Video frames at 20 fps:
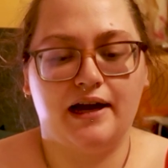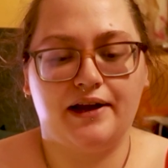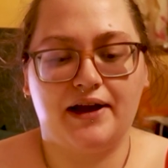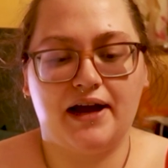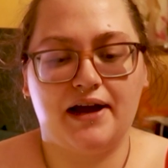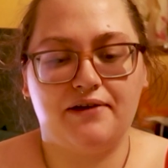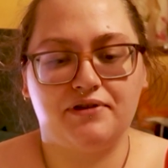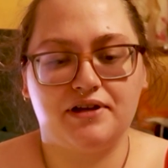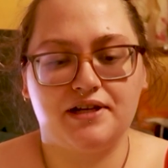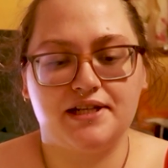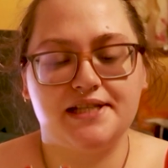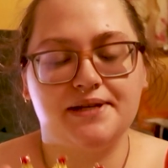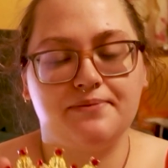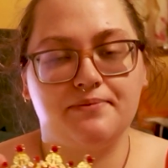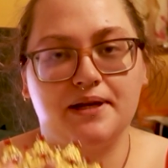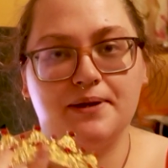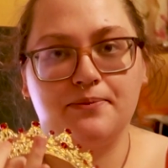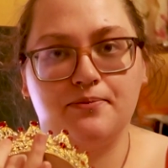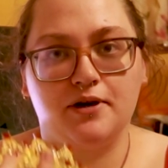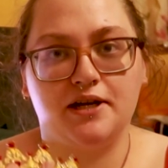And having
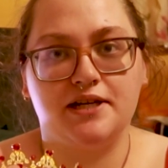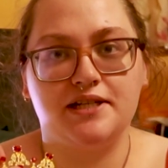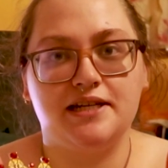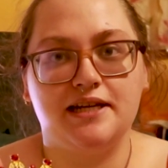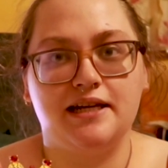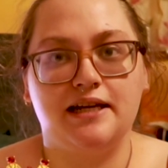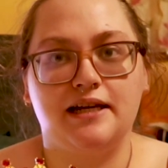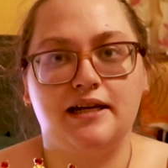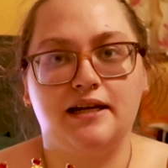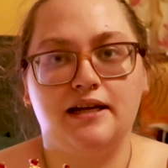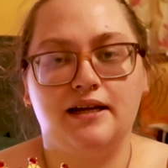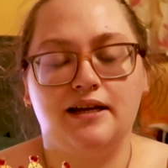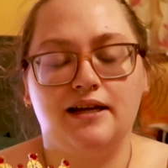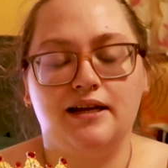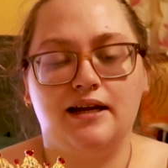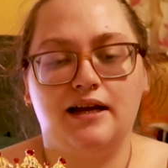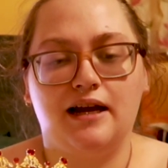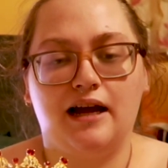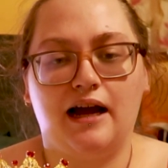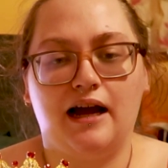something pretty,
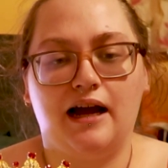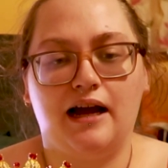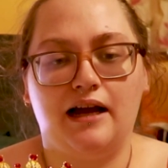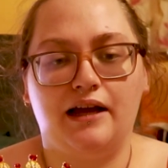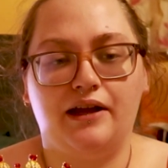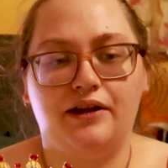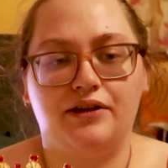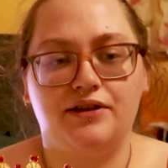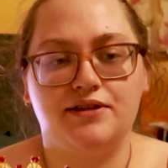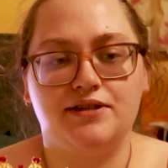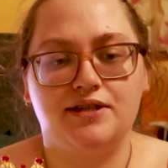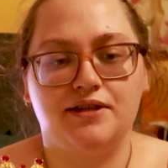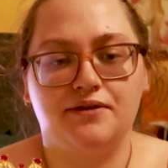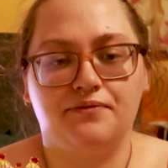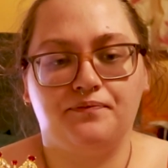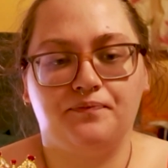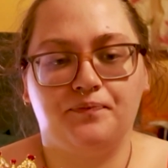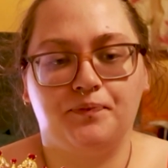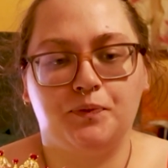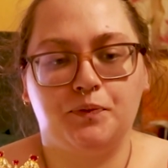and
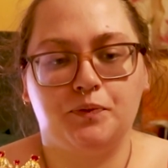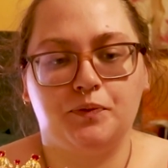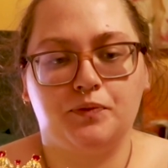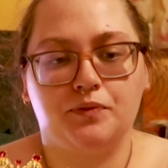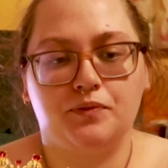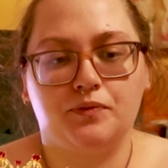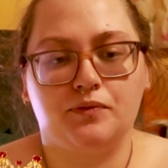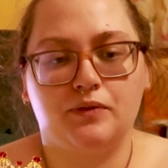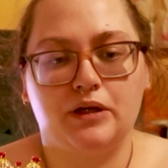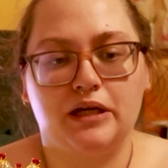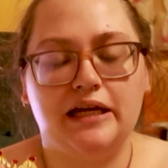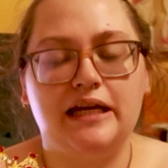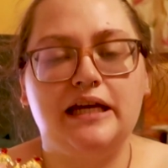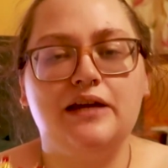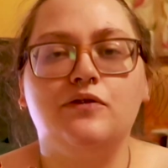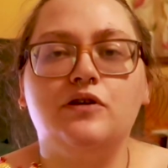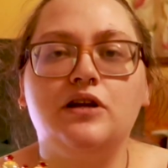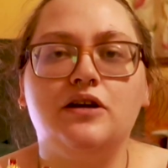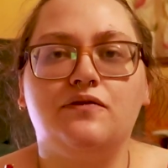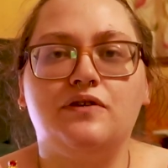
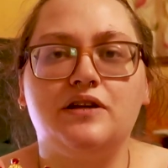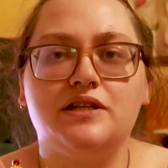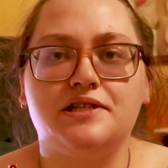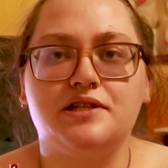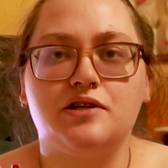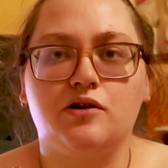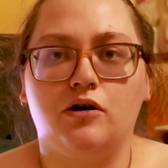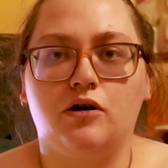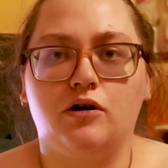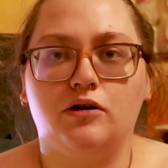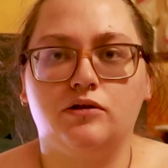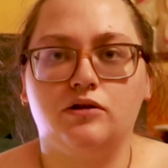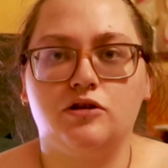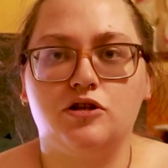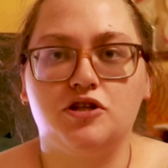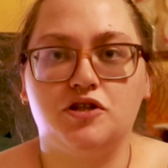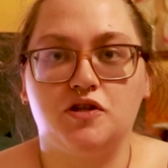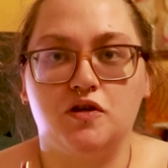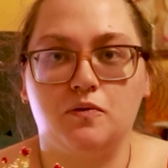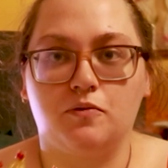even if it's not
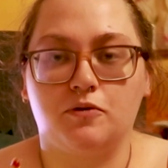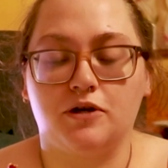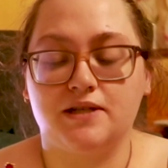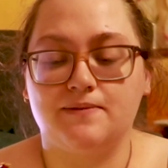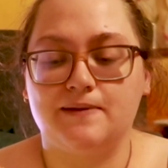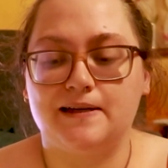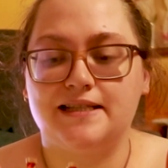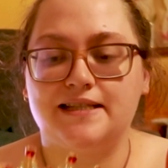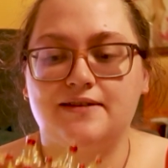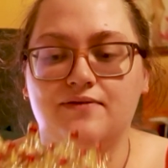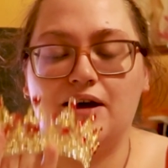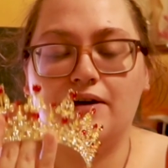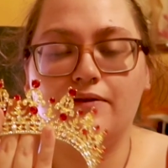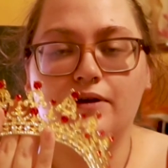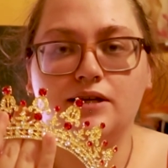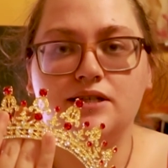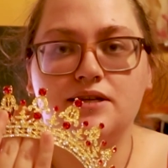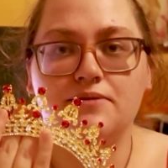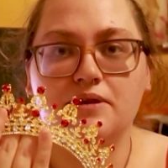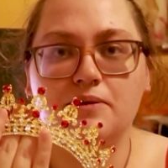super expensive,
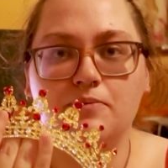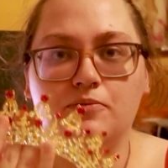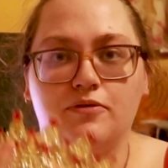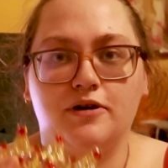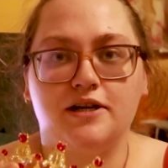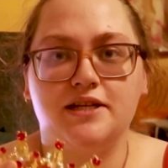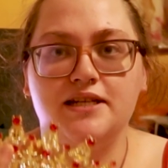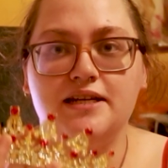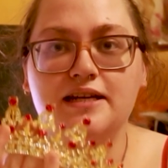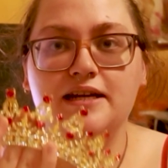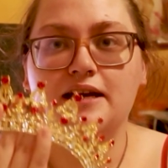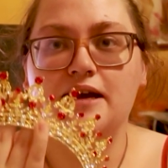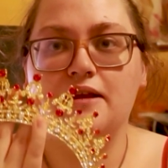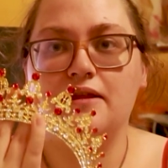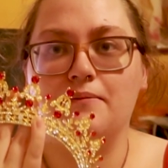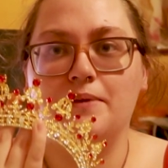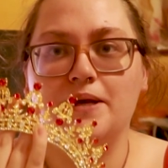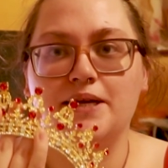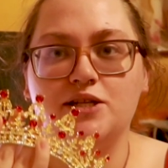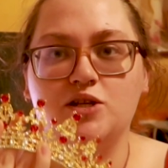having something pretty
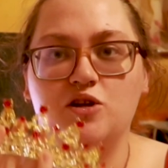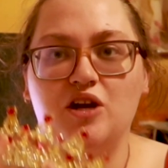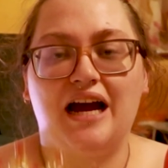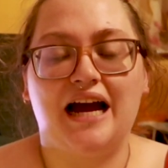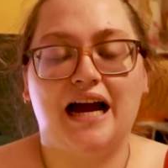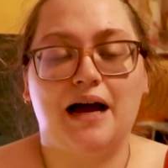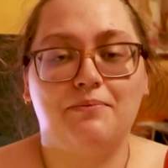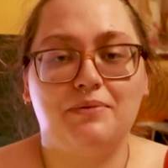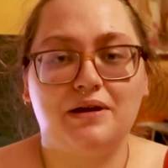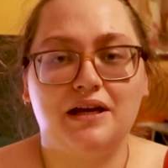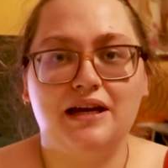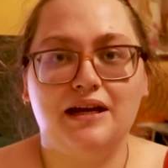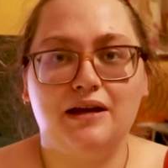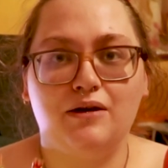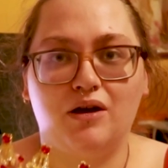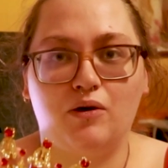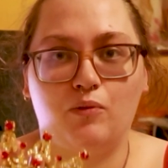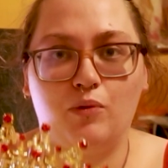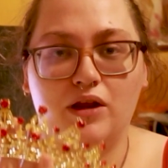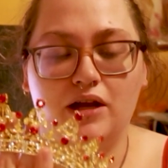and that makes you
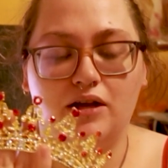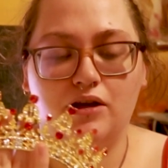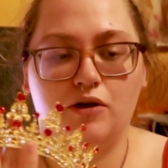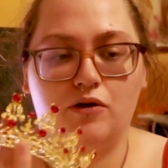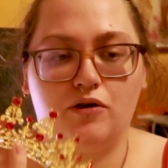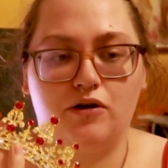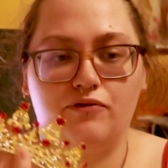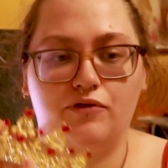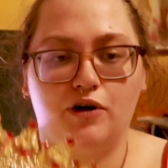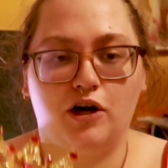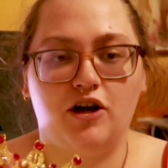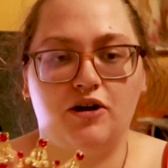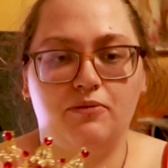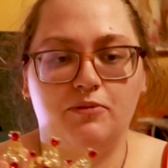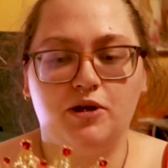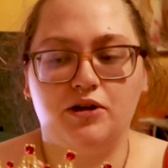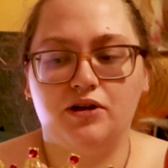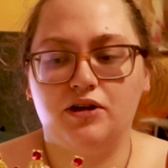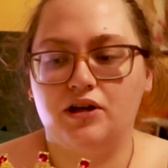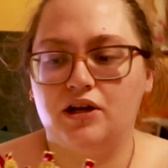happy within your
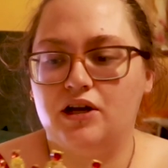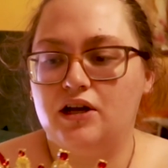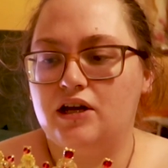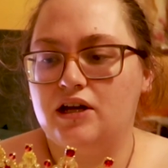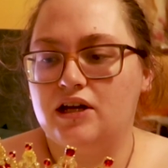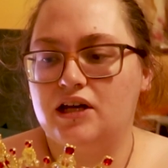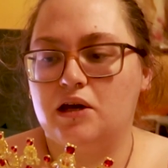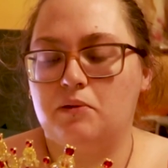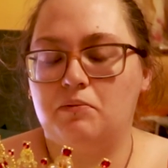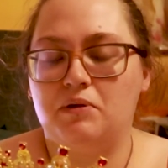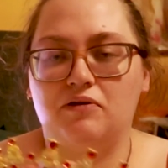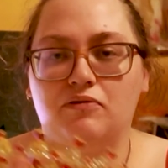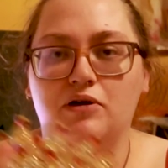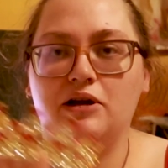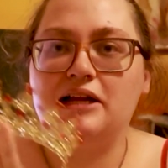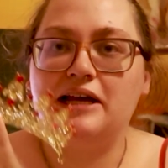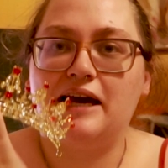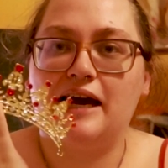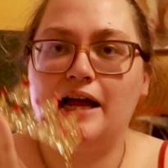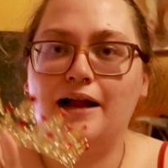environment can be
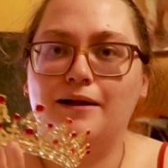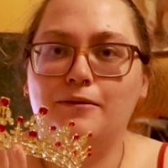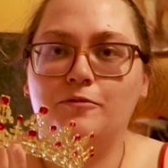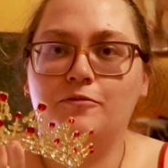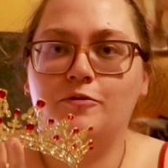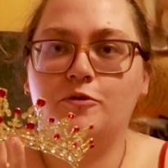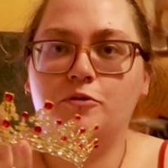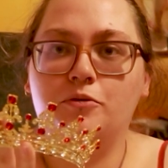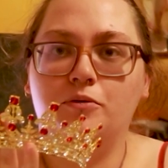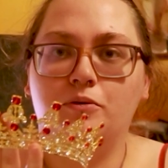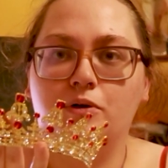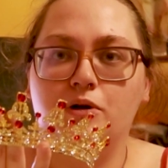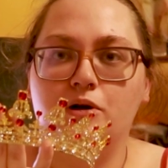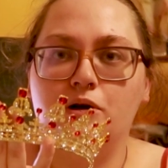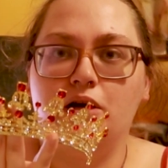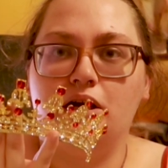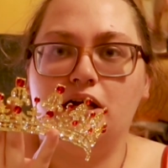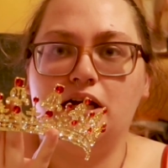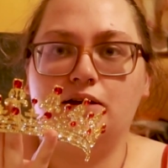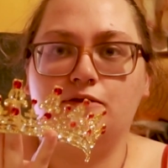really helpful
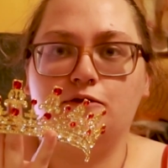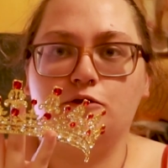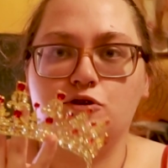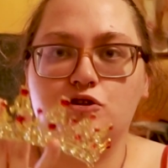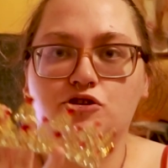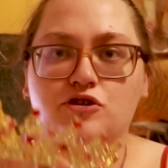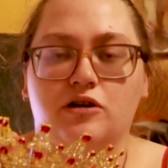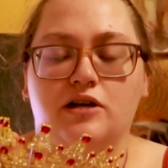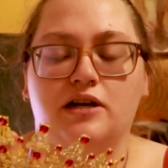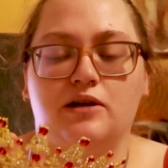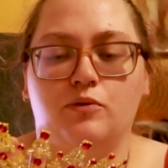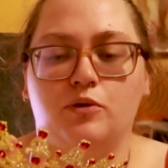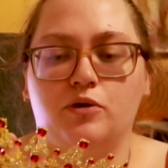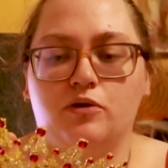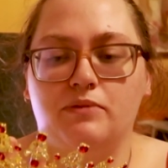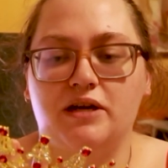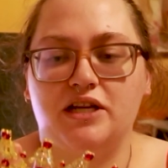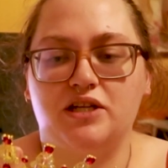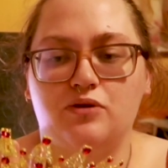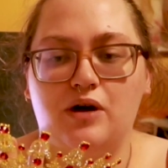if you're struggling with
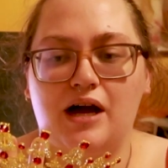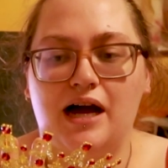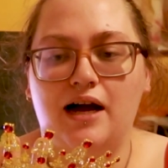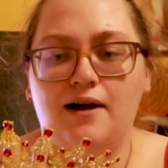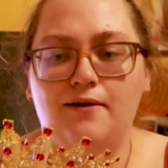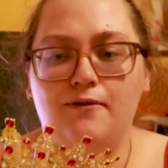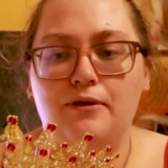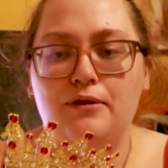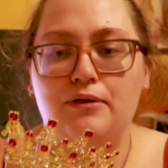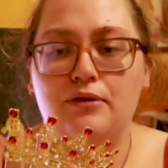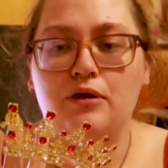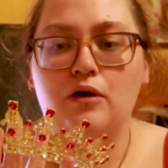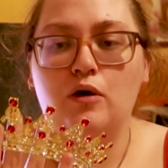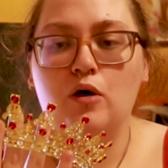your mental health,